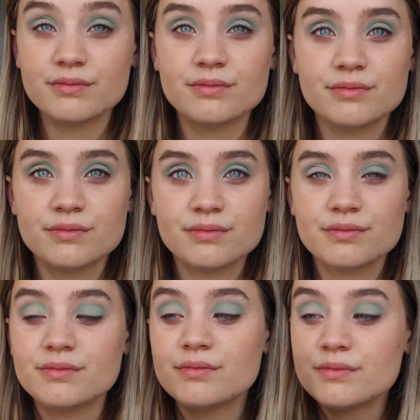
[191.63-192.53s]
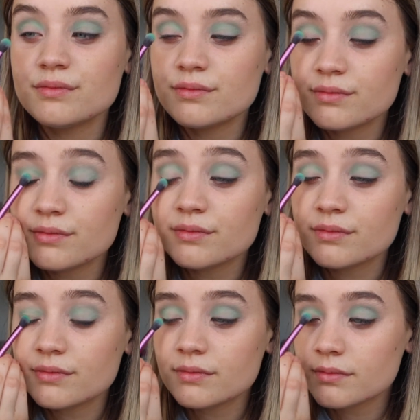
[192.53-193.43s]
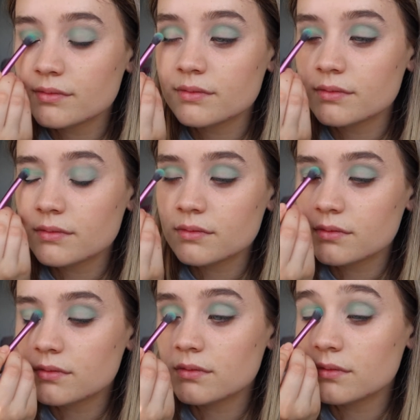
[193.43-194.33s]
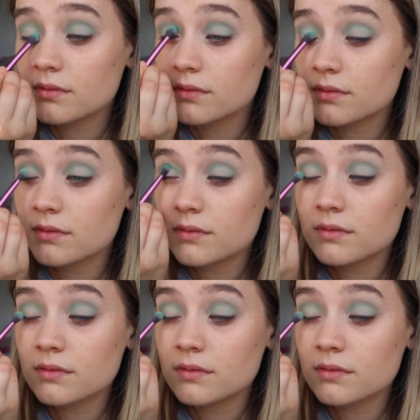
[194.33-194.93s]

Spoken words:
No one is speaking in this clip.